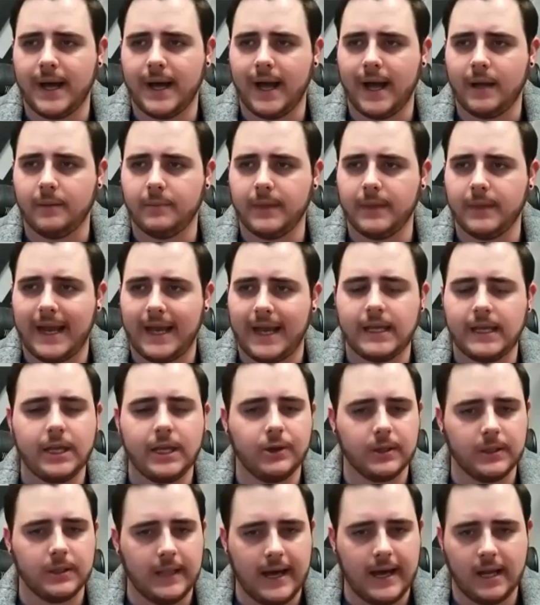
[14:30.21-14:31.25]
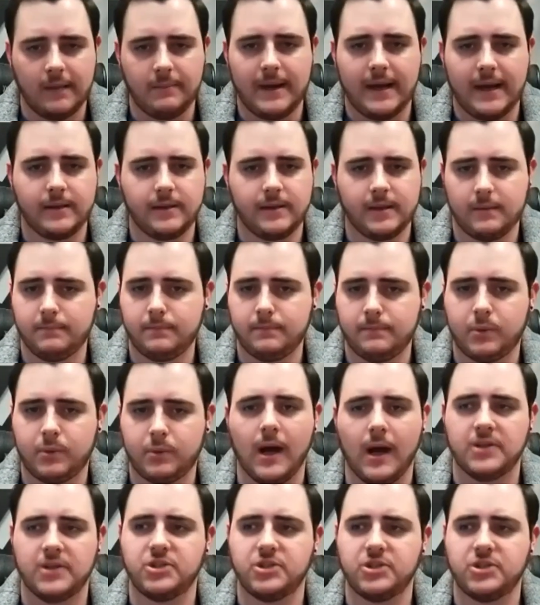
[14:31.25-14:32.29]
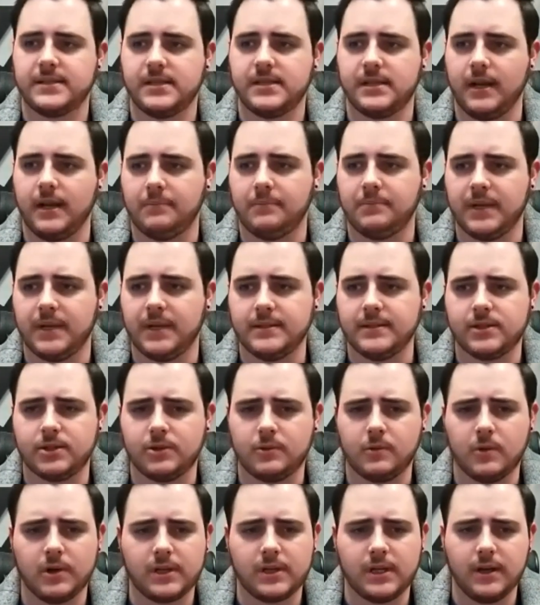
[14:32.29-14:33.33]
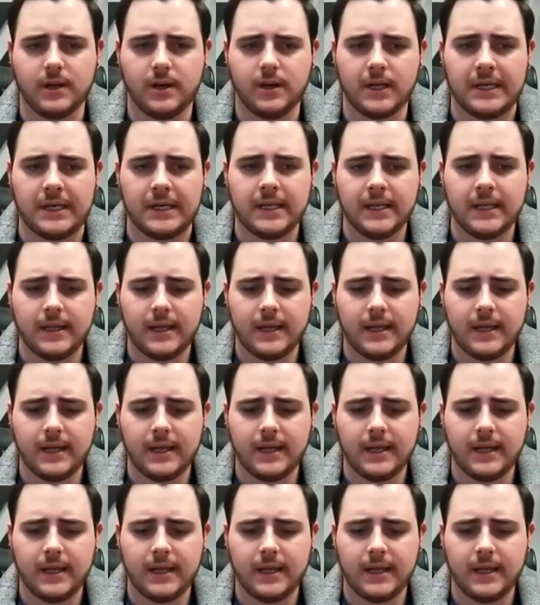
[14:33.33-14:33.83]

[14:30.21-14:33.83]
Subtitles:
and I hear a lot about the projects and updates they're working on.